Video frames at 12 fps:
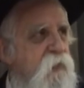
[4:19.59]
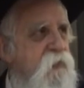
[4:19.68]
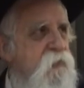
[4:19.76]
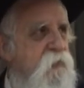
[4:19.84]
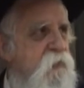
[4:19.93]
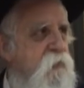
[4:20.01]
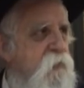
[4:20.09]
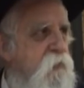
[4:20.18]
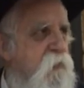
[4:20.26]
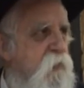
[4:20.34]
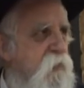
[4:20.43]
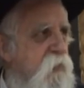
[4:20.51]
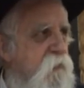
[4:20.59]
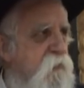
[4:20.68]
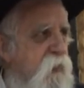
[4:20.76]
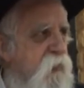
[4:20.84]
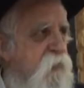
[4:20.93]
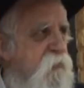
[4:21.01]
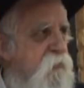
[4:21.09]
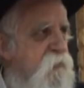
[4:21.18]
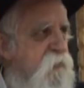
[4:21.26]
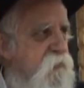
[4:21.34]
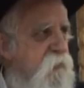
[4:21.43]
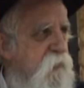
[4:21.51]
So the Radvaz,
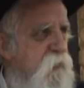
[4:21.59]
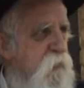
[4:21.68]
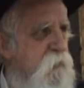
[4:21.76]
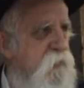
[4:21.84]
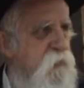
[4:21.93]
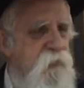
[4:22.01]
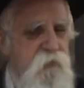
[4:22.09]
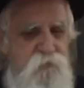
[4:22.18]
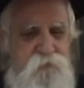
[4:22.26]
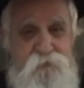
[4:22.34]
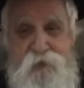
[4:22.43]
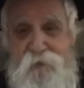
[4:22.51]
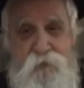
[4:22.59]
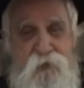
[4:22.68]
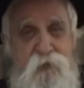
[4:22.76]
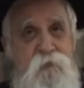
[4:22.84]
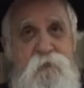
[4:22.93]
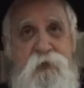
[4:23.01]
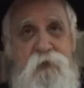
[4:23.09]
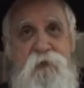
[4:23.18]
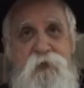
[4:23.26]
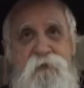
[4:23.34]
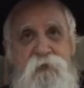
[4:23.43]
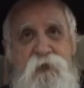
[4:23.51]
he was an unbelievably
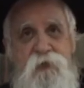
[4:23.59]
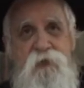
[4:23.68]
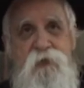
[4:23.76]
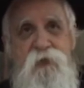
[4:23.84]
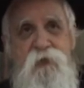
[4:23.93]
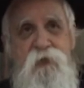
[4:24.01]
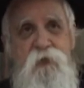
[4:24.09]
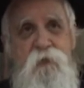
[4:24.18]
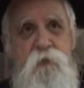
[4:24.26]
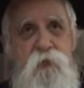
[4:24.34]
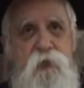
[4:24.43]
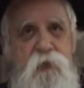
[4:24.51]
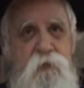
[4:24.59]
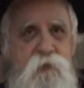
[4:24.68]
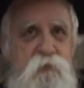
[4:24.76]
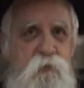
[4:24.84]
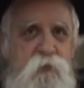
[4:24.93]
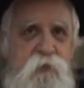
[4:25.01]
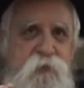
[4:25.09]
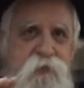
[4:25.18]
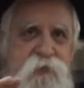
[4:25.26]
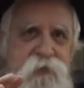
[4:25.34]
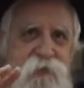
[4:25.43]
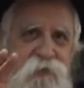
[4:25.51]
great figure, but he was more
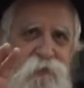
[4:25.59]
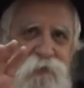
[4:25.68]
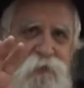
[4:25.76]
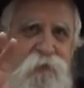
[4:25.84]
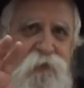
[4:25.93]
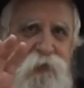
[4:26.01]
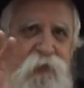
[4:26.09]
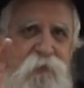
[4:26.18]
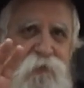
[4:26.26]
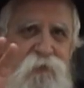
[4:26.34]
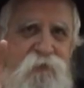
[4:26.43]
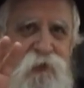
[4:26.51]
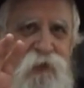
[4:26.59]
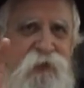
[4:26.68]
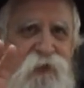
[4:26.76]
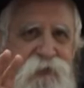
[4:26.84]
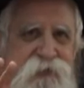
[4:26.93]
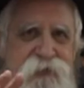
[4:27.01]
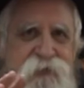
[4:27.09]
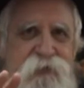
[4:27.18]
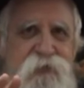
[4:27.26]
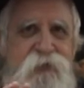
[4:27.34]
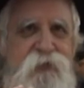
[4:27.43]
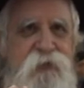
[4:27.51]
into the olam of Nigla,
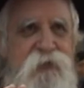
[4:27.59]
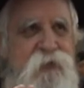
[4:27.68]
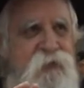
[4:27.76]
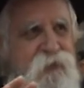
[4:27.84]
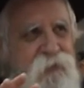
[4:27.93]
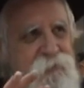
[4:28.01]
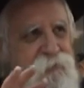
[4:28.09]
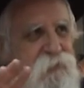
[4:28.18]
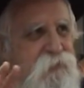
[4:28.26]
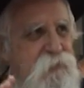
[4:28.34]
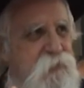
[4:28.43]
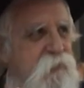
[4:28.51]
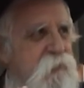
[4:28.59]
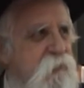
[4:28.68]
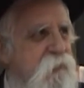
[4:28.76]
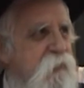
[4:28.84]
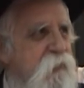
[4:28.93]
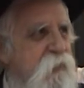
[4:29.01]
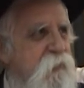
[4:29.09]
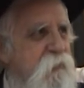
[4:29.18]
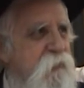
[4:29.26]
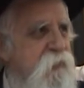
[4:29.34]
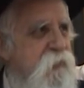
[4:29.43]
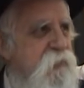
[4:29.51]
and he wasn't sure
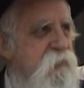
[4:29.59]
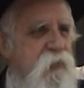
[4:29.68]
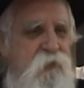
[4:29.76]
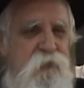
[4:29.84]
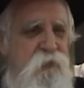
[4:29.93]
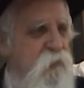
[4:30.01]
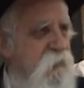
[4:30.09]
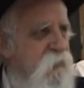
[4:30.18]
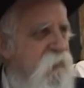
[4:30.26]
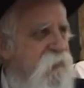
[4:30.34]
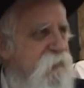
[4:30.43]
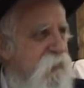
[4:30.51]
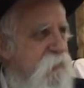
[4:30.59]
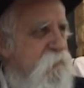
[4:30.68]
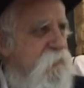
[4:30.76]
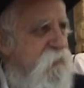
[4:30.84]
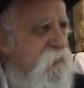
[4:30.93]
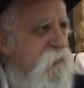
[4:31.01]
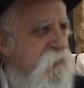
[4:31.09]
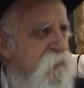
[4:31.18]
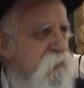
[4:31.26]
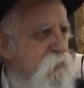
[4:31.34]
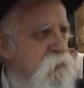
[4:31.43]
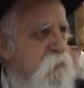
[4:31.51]
that this young growing Talmud
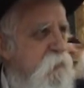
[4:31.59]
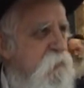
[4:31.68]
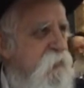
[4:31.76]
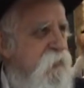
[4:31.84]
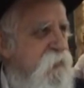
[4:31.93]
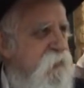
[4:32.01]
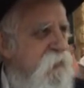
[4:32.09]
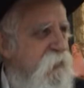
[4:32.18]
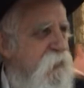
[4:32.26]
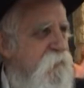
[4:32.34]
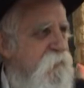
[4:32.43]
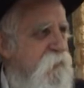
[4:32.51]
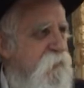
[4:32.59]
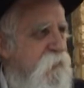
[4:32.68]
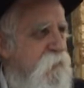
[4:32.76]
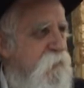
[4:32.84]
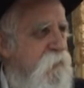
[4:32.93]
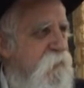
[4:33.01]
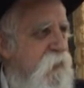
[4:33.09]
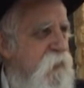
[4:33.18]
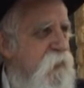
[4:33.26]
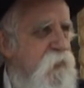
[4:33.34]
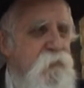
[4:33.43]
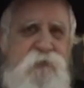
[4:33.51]
should be left to go like
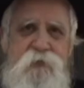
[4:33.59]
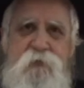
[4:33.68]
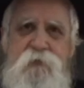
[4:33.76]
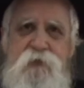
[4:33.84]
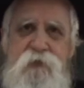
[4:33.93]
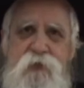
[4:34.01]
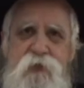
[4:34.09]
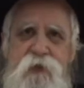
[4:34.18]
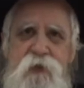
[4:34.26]
he was obviously